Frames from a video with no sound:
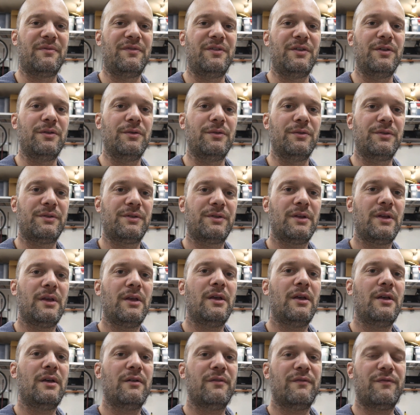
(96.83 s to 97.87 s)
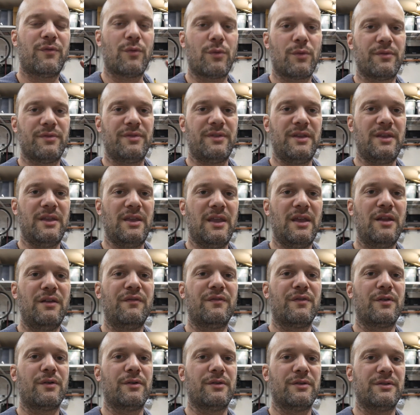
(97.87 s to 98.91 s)
fuse for the
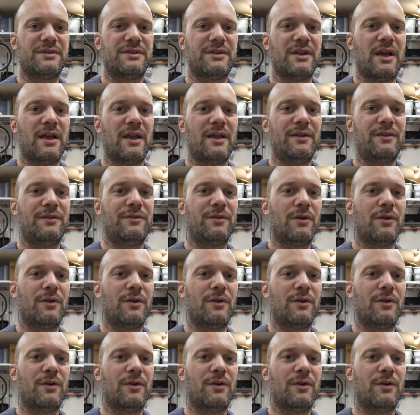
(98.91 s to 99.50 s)
inverter side.